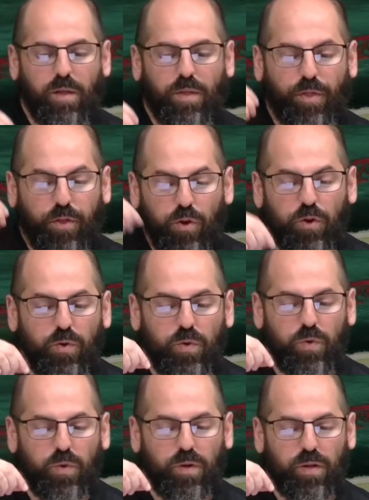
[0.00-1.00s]

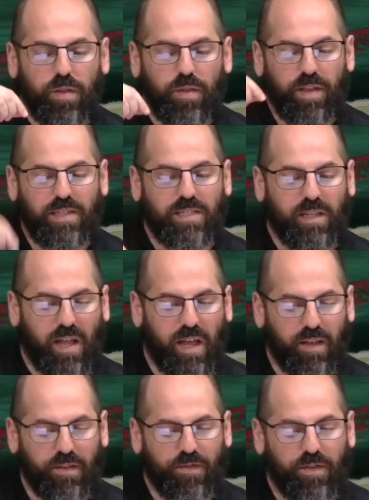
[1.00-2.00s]
through this
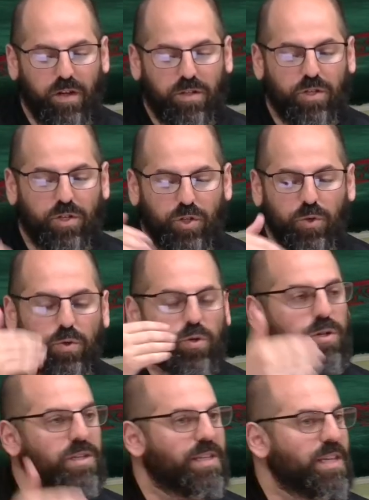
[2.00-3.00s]
life to do
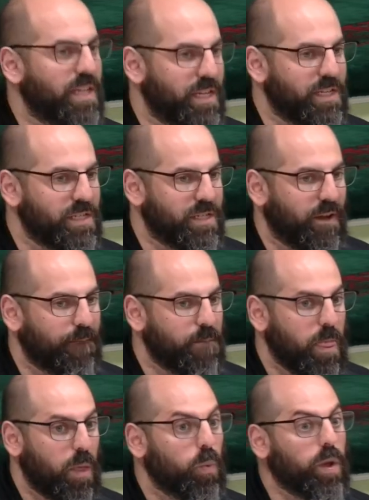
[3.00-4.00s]
good deeds
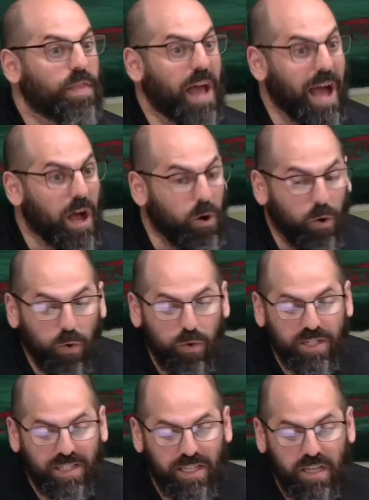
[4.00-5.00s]
without
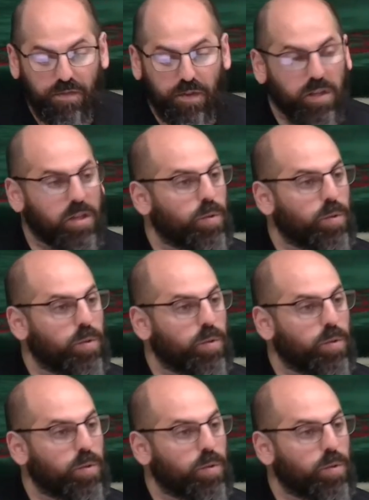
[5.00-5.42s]
receiving the